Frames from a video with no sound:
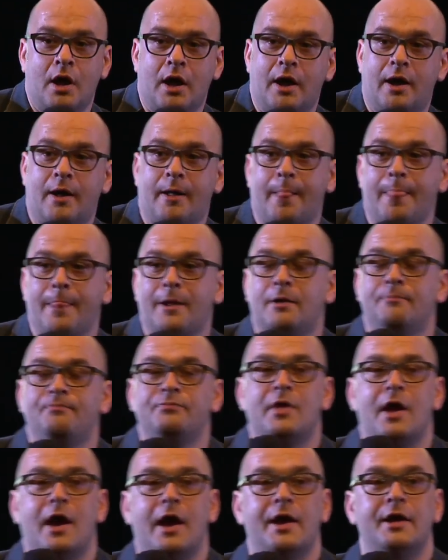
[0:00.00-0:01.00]

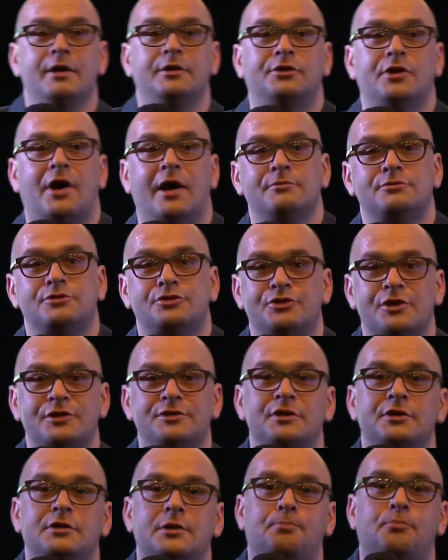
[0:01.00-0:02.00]
And I'm
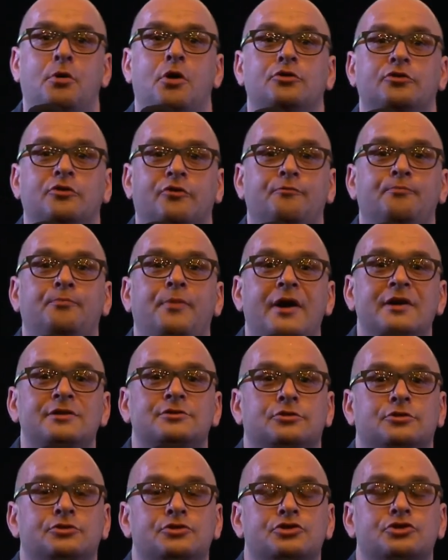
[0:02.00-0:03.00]
stressing the point of
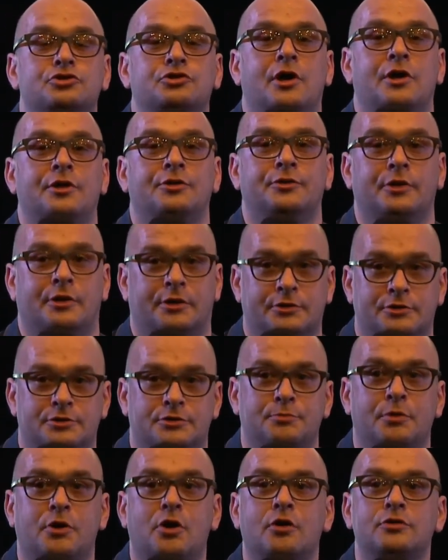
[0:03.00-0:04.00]
based on
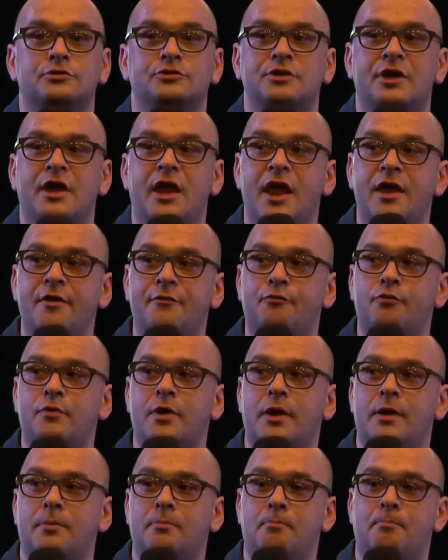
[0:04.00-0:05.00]
standards, because if
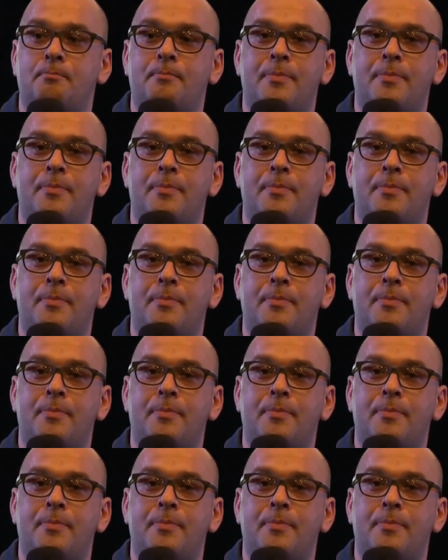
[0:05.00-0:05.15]
we